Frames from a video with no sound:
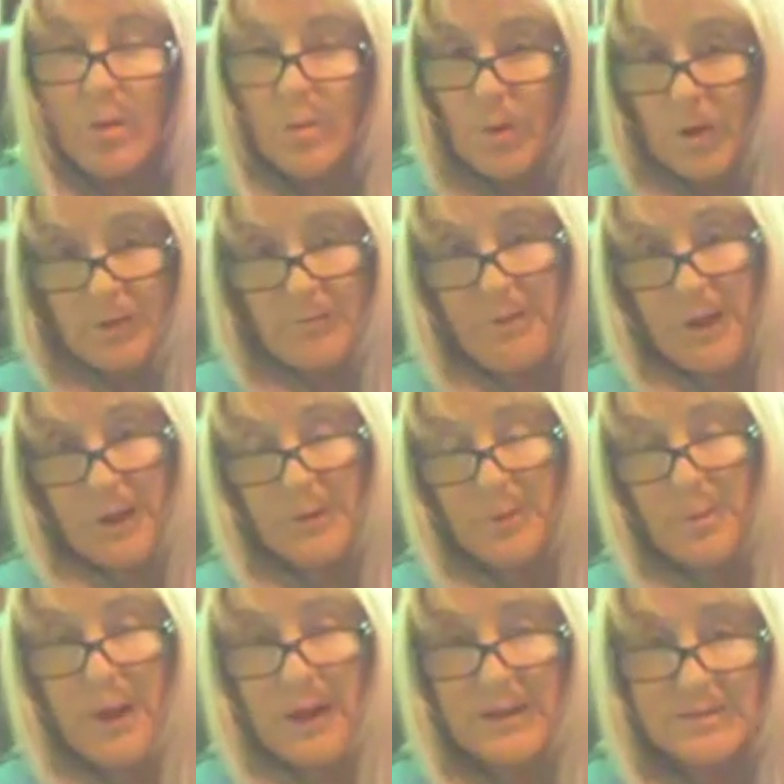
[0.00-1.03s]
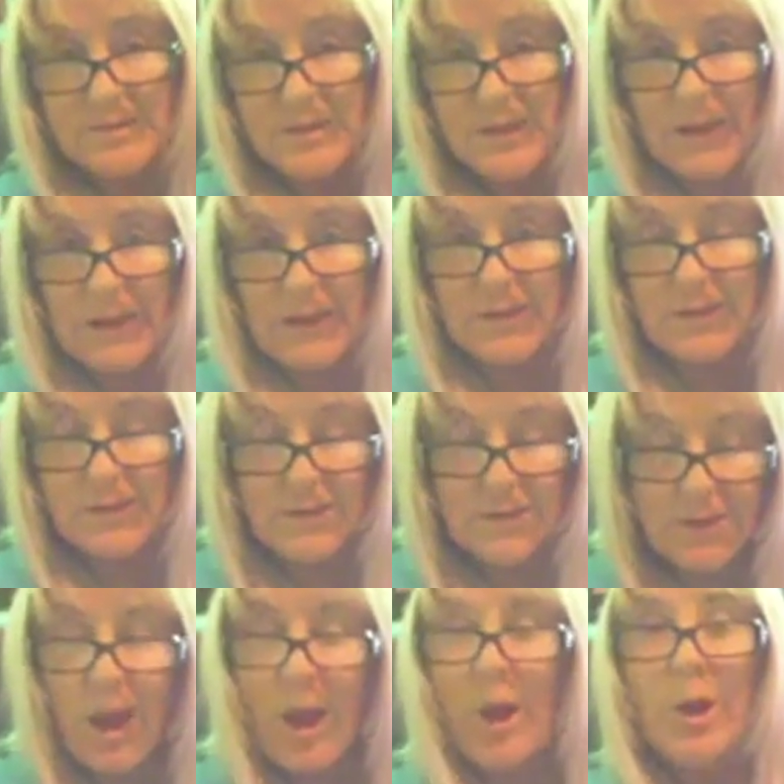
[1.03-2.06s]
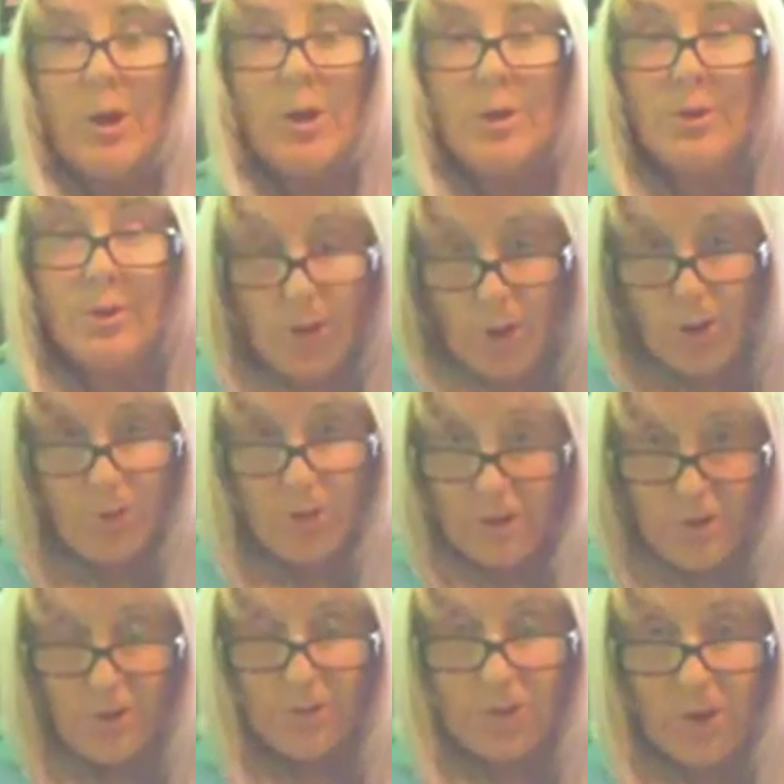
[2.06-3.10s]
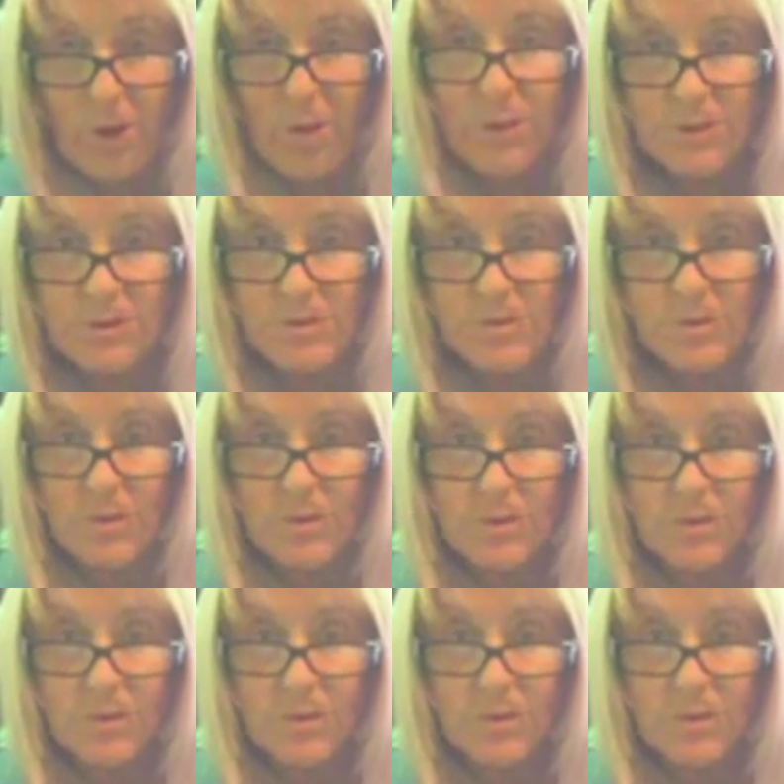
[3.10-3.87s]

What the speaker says: Well, I found a way to say, no, they're not going to.